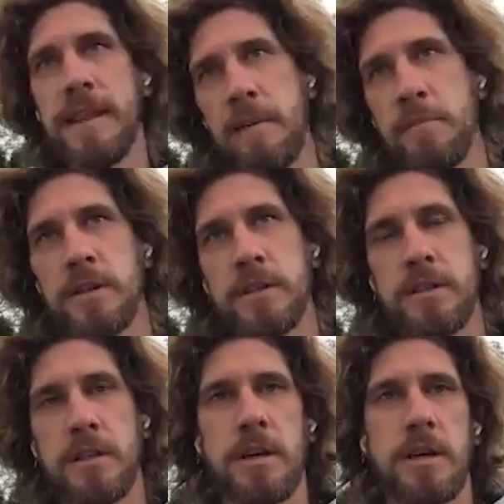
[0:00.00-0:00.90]

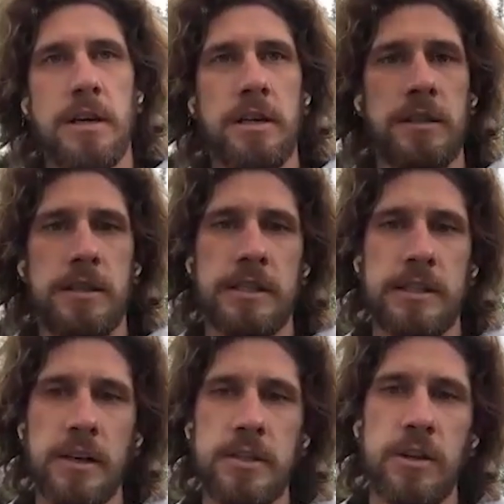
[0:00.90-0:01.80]
neighbors they
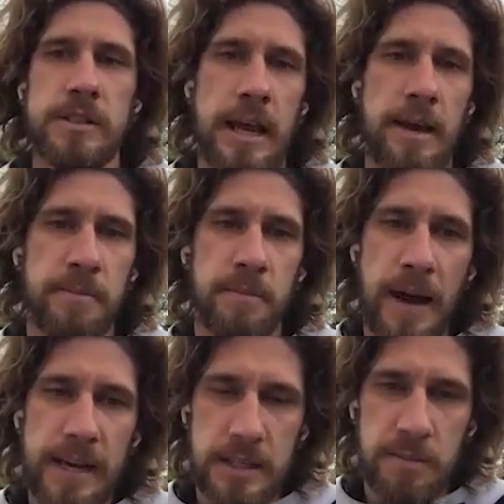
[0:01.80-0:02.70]
started to attend
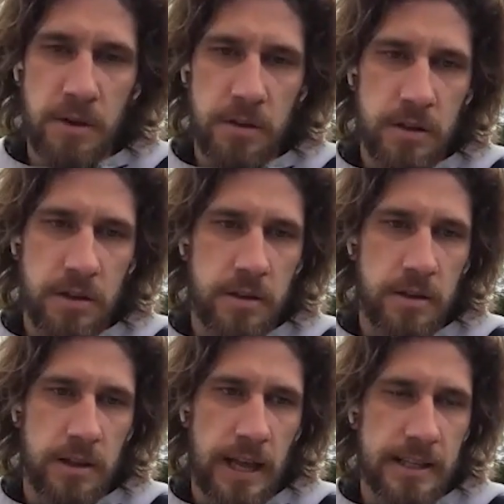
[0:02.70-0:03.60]
basketball
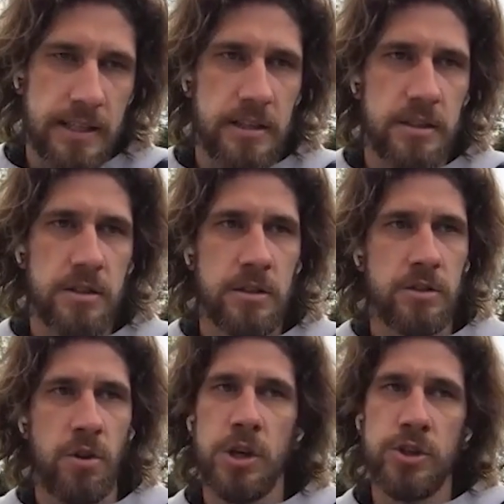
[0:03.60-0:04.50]
classes,
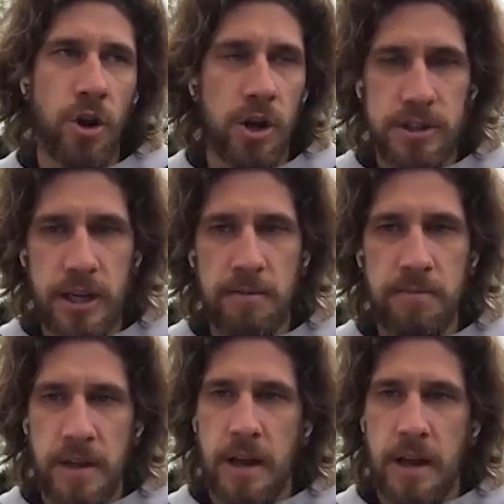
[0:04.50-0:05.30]
so I joined them,